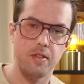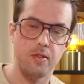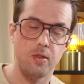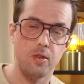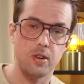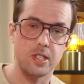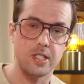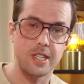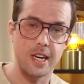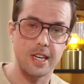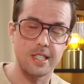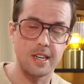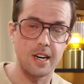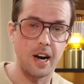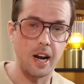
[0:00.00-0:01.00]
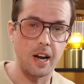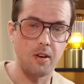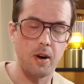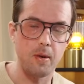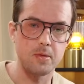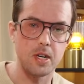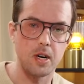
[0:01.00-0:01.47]
for Tether and
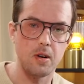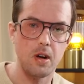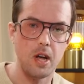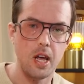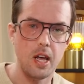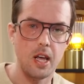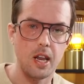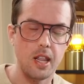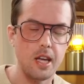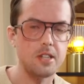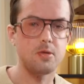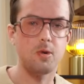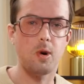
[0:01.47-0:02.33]
crypto? That's